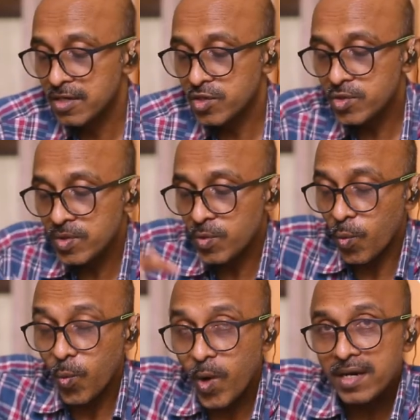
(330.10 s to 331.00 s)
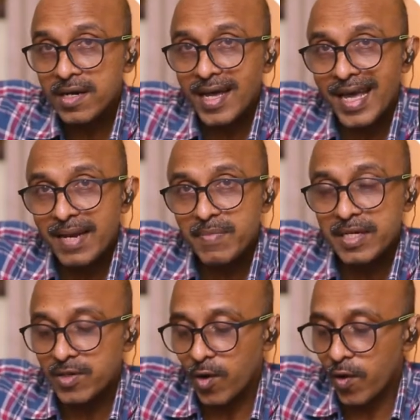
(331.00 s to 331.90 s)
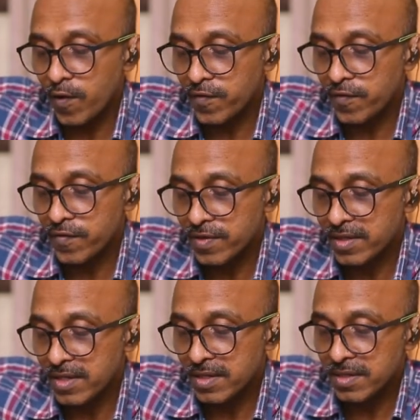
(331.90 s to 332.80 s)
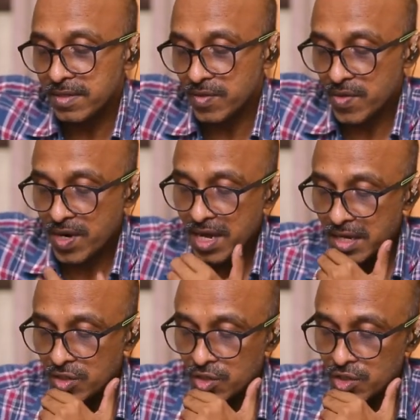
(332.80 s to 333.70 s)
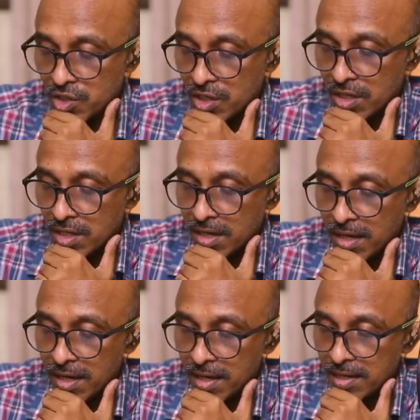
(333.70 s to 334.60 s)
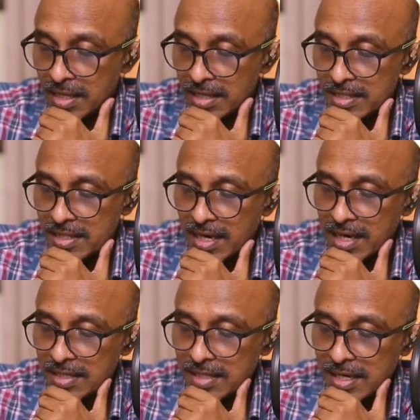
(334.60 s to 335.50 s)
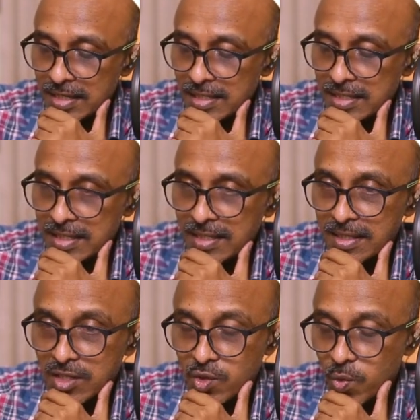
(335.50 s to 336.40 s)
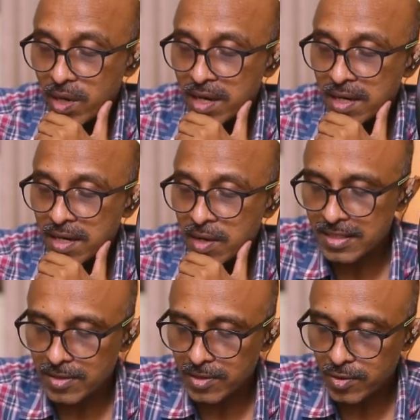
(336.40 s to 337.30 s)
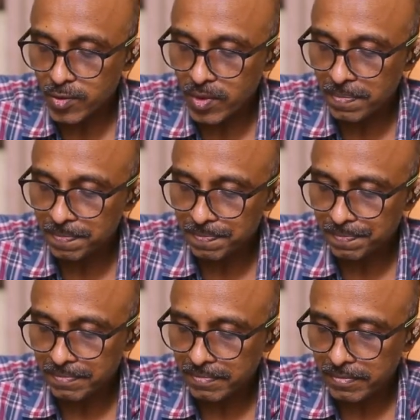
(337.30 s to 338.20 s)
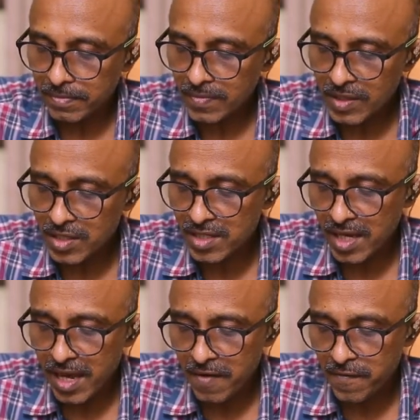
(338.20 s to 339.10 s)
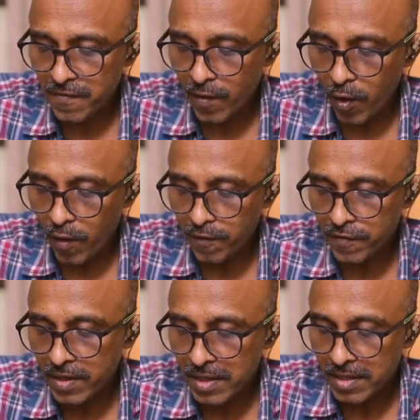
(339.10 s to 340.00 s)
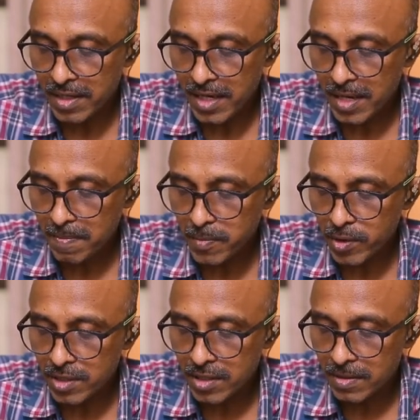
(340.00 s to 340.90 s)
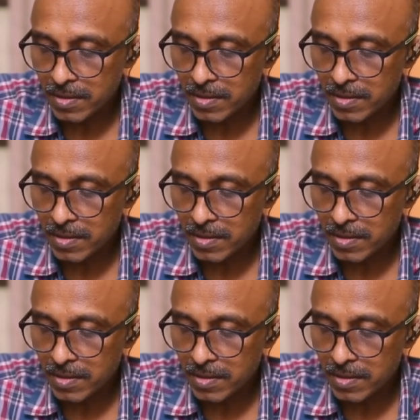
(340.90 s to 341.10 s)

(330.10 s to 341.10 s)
to one element of the range. And in this case, it's the square, this rule, just say f of the input